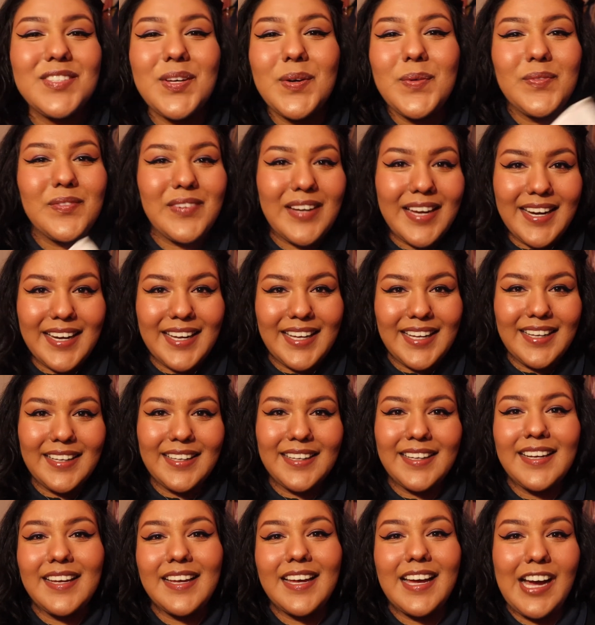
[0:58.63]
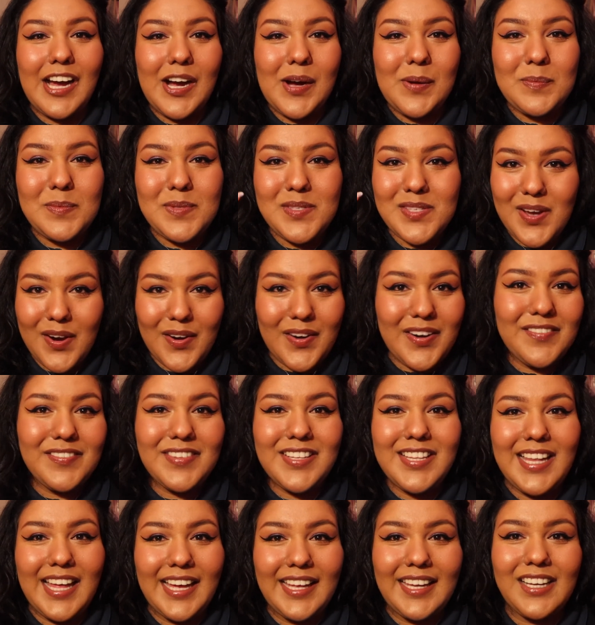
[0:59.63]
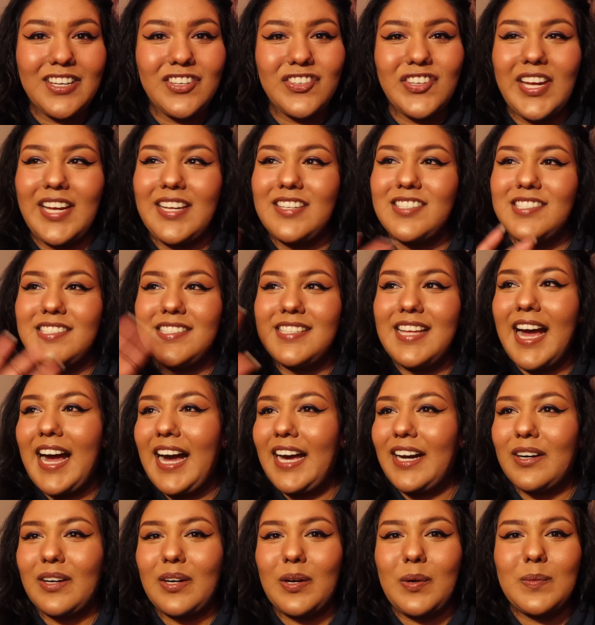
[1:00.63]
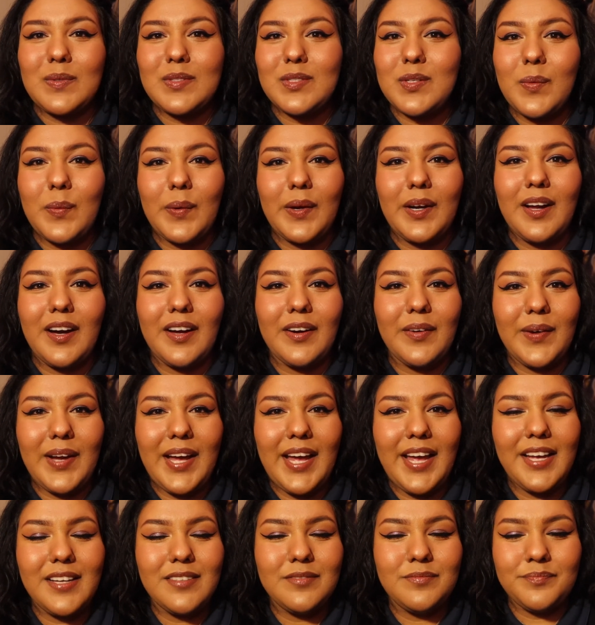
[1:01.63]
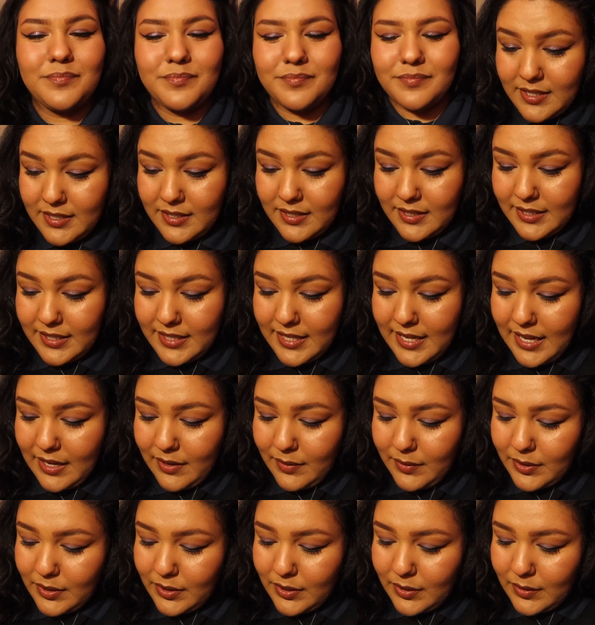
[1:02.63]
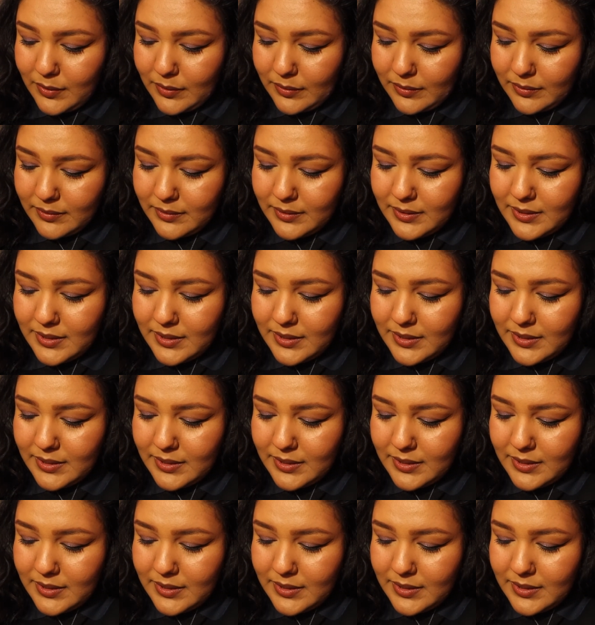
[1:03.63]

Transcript: so ready. I'm sorry if the lighting changes. I don't know what's going on, okay? Look at how cute.